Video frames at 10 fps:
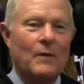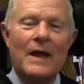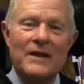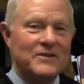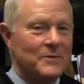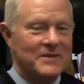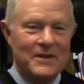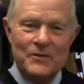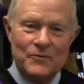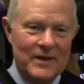Oh, actually, it was
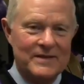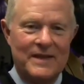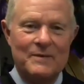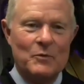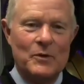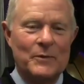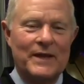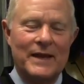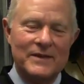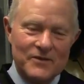another great day in Baltimore
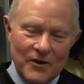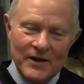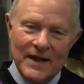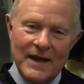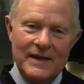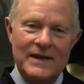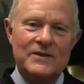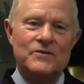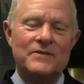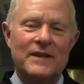County. Started out at
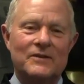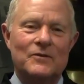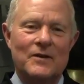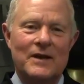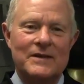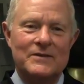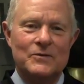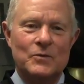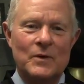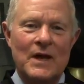Eastern Technical High
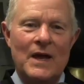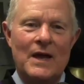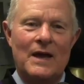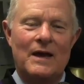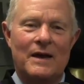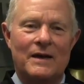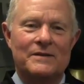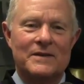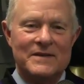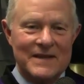School. Uh,
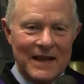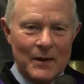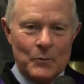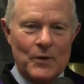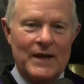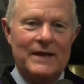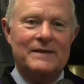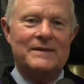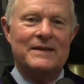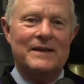to
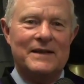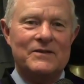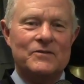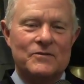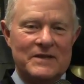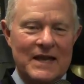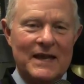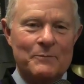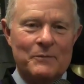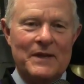celebrate uh, Eastern
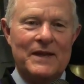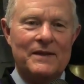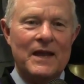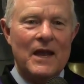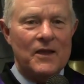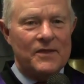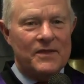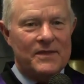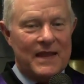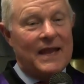Tech being
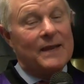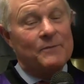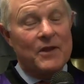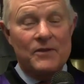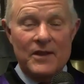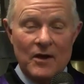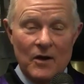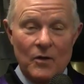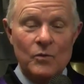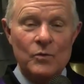named the
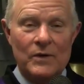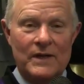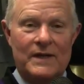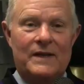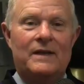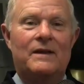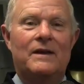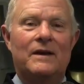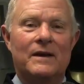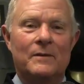only
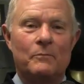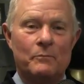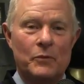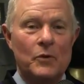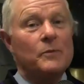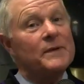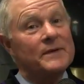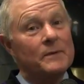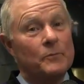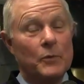uh, Blue,
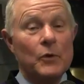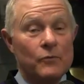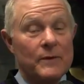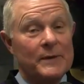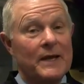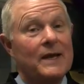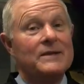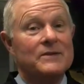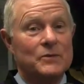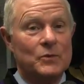Ribbon, Blue Ribbon
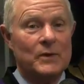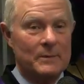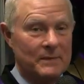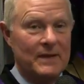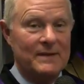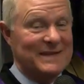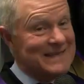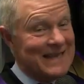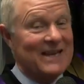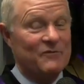High School in, in the
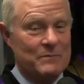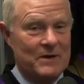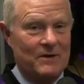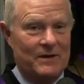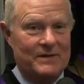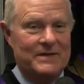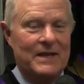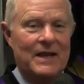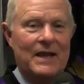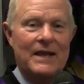state of Maryland.
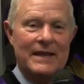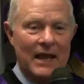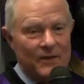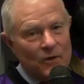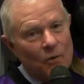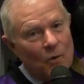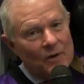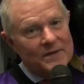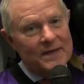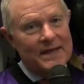And now they'll go
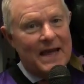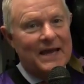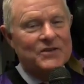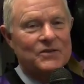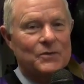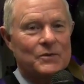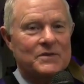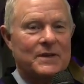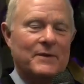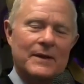on to the
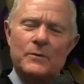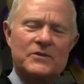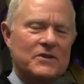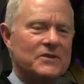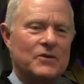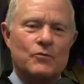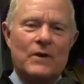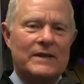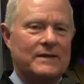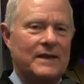Nationals. I mean, it was just a
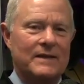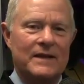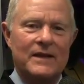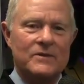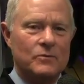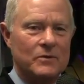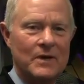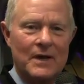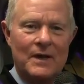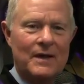great day. The kids
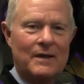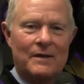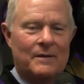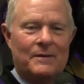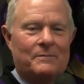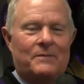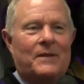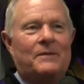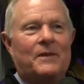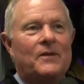were uh,
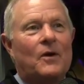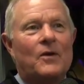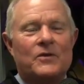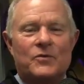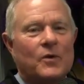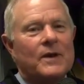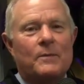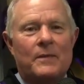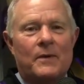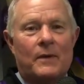the, the,
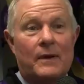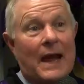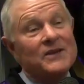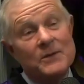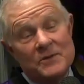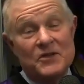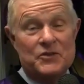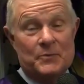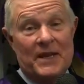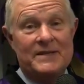auditorium, actually, it was the
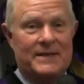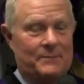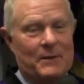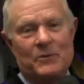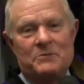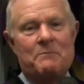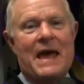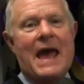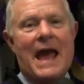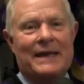gymnasium. It was
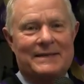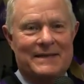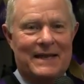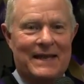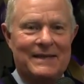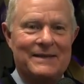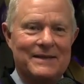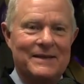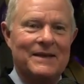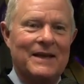packed, and
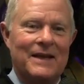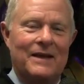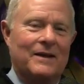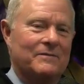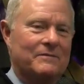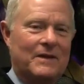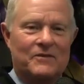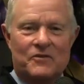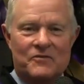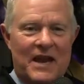uh, uh,
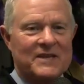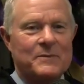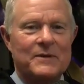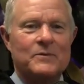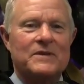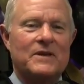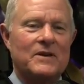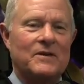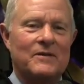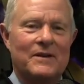Dr. Grasmick was
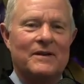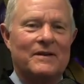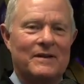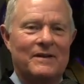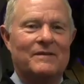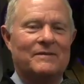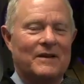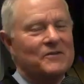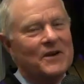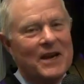there, uh, uh,
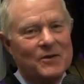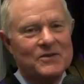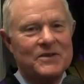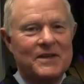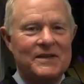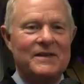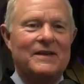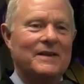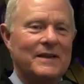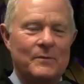Dr. Hairston.
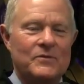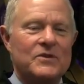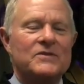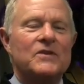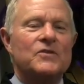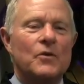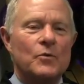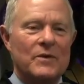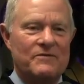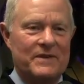it was just a
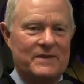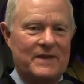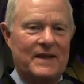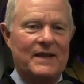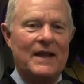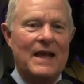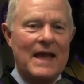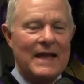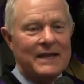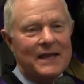terrific day.
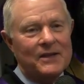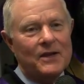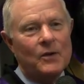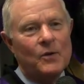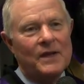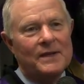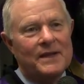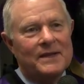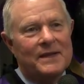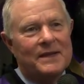And, and you know, it,
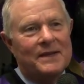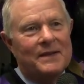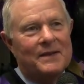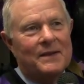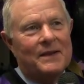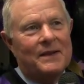it, it,